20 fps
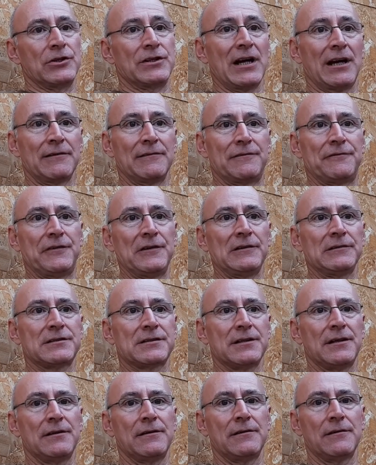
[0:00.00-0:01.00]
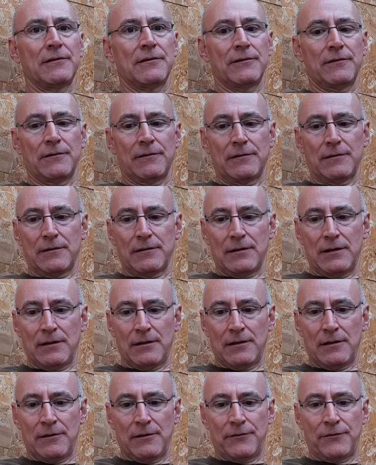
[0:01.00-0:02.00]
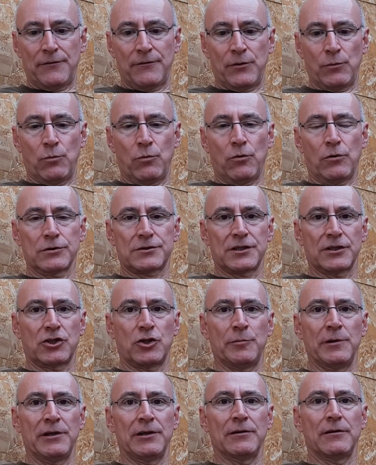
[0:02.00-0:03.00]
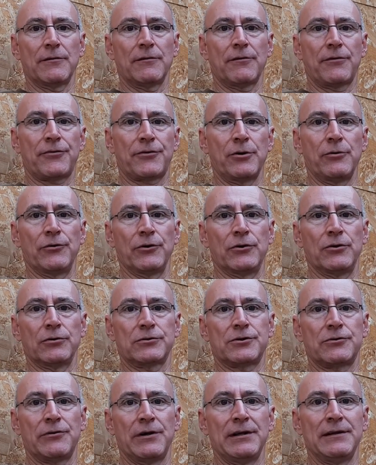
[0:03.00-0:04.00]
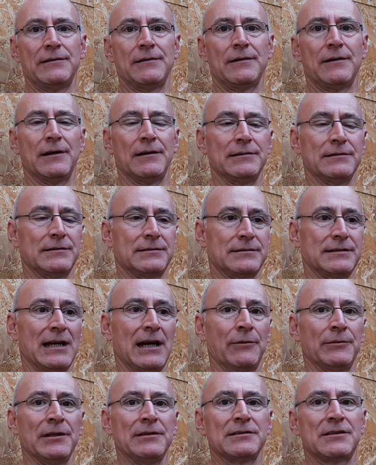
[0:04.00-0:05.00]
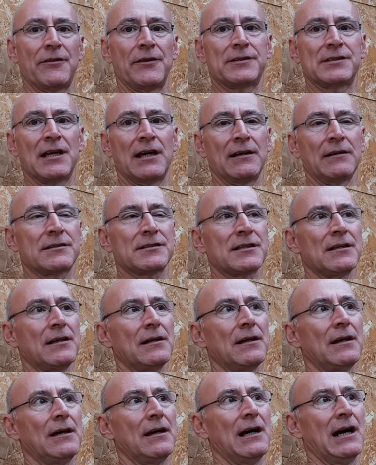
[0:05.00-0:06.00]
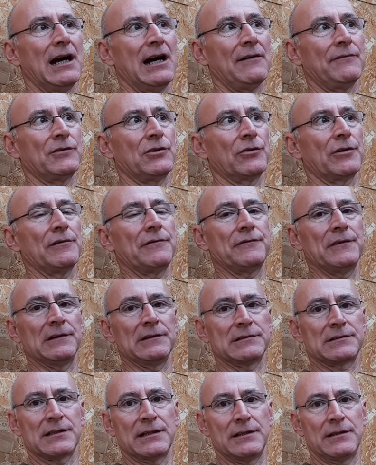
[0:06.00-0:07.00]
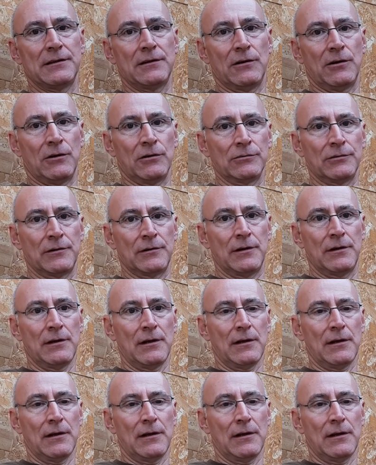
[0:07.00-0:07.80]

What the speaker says: can filter the water coming through the gutter in and down into the tanks. I have got a filter on